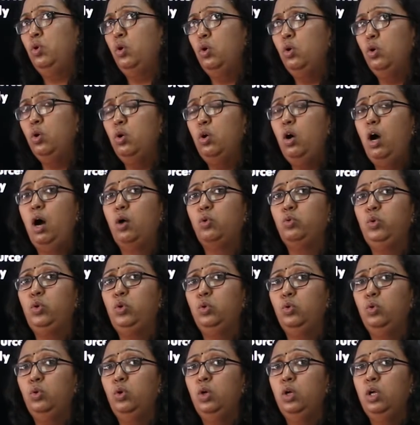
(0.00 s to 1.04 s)
don't know how
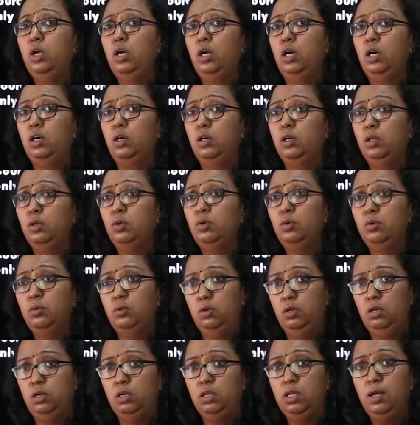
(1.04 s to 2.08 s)

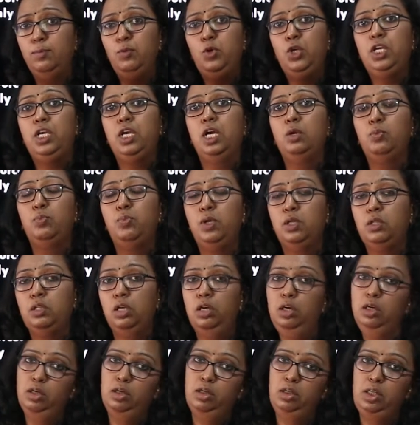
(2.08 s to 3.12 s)
to communicate with
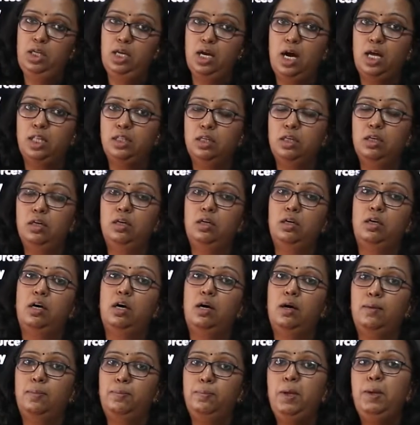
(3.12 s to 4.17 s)
the other
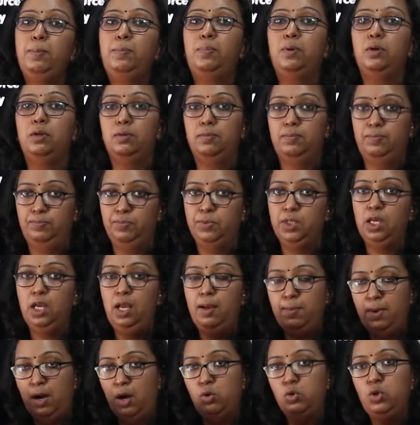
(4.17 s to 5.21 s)
people
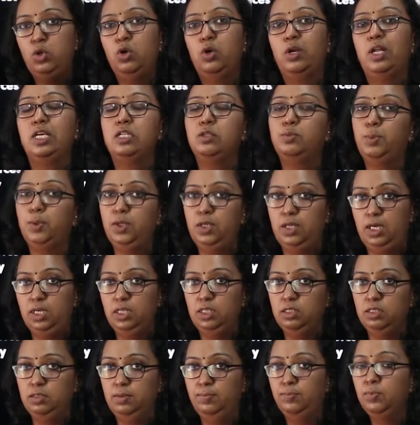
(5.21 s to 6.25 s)
about your
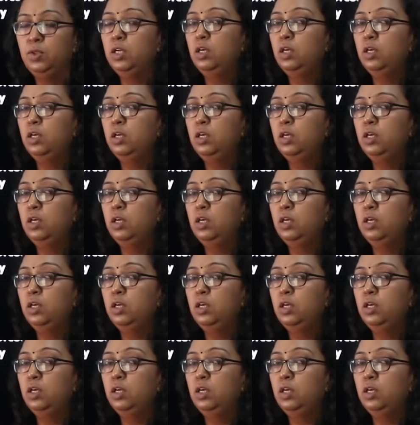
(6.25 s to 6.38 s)
expertise.